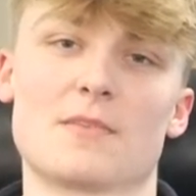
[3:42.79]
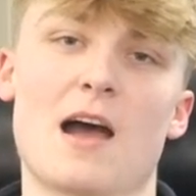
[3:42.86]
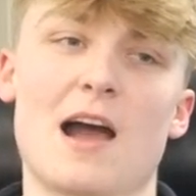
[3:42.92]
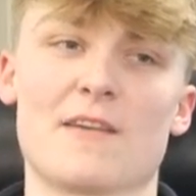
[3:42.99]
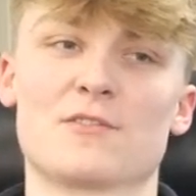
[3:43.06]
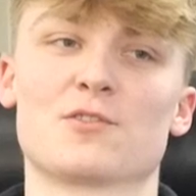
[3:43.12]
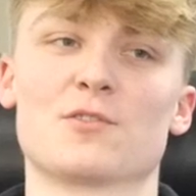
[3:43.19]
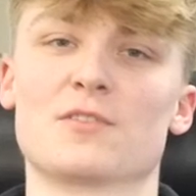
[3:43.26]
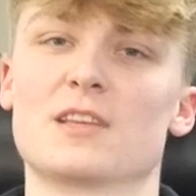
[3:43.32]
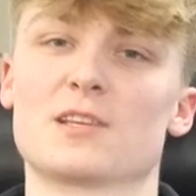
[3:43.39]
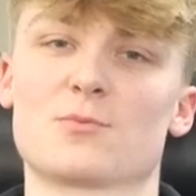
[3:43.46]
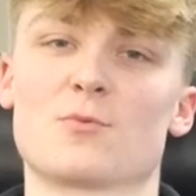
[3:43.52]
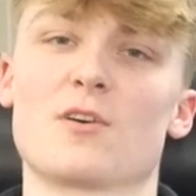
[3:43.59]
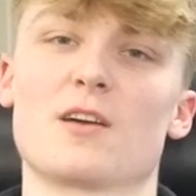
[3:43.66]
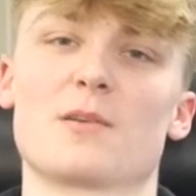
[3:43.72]
I've done
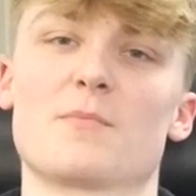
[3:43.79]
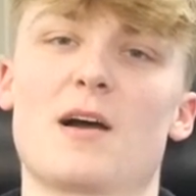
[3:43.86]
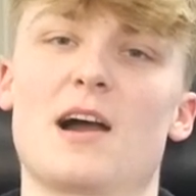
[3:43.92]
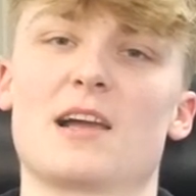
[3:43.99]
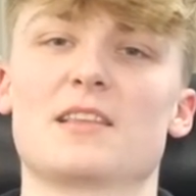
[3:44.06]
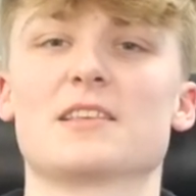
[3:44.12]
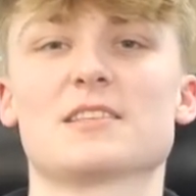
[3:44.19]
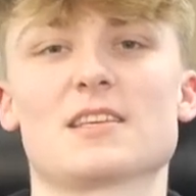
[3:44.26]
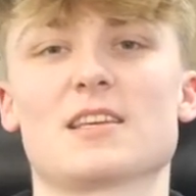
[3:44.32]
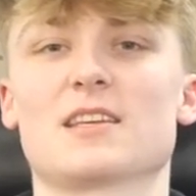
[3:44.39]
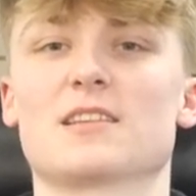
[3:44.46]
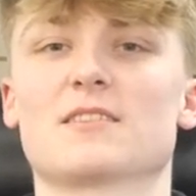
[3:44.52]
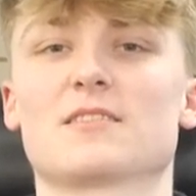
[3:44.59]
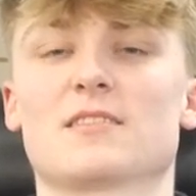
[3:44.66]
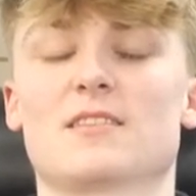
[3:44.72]
this work behind the
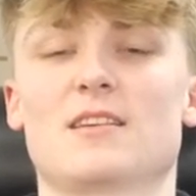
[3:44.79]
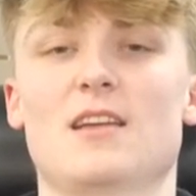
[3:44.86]
scenes